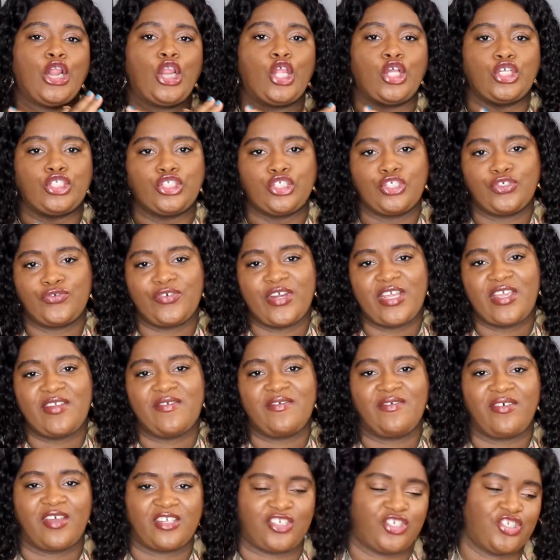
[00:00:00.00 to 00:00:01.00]
luxury
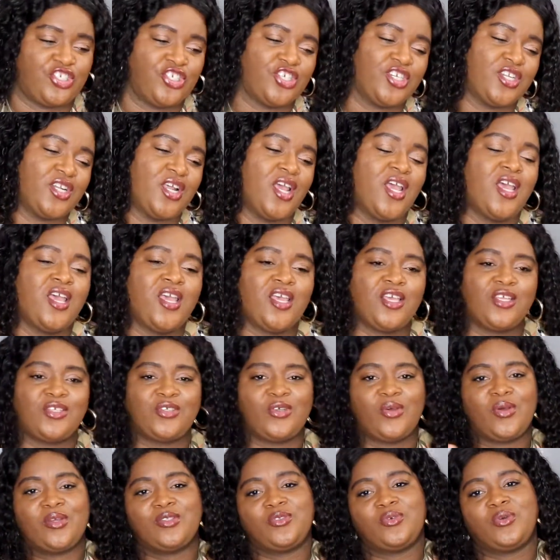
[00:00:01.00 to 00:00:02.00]
fashion
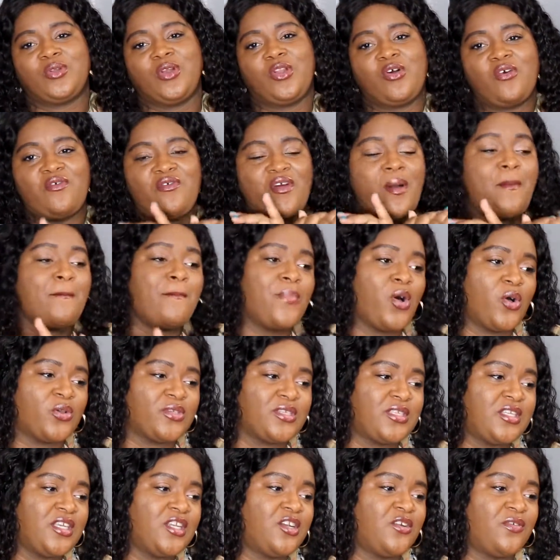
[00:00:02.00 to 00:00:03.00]
so I do a lot of
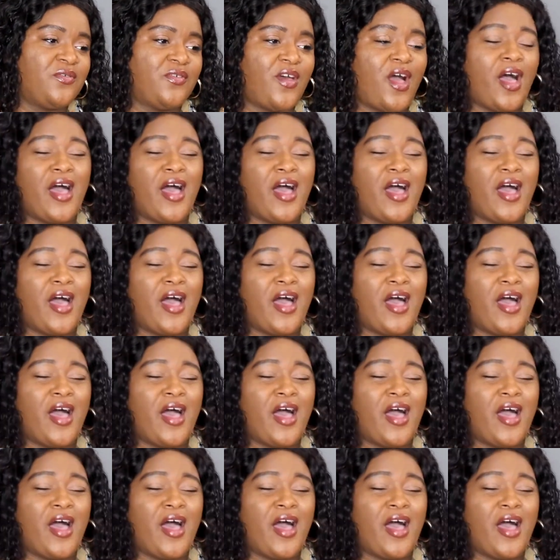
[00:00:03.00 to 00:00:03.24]
unboxing of